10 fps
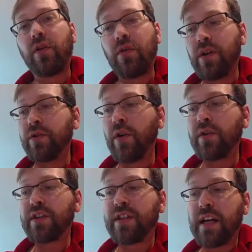So
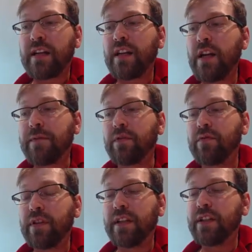notice that
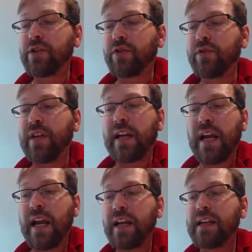if it really is
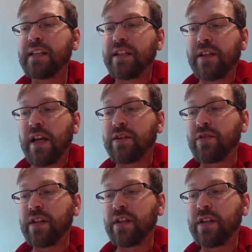true that A is a
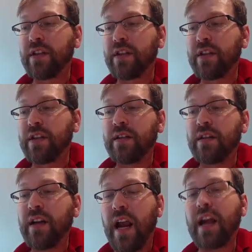
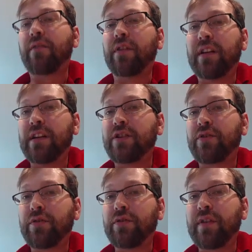tetrahedron, and it
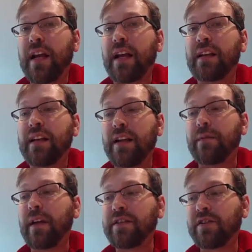really is true
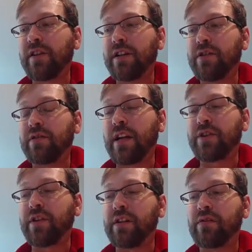that if A is a
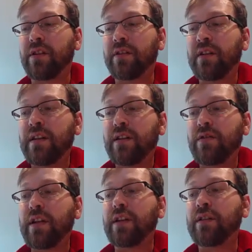tetrahedron,
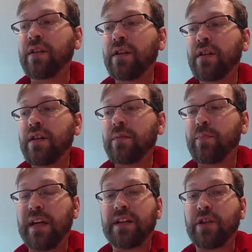then
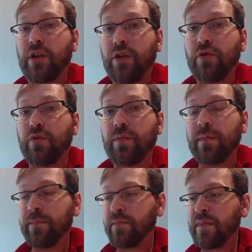B is a
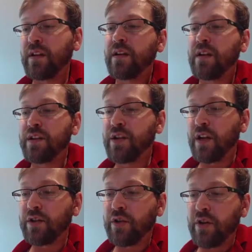cube,
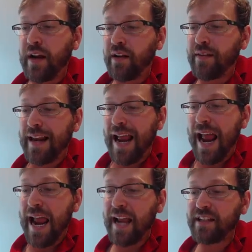it's going to turn
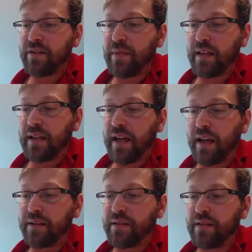out that it has to
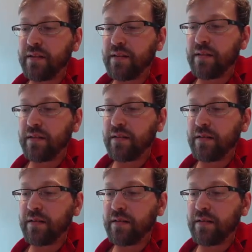be the case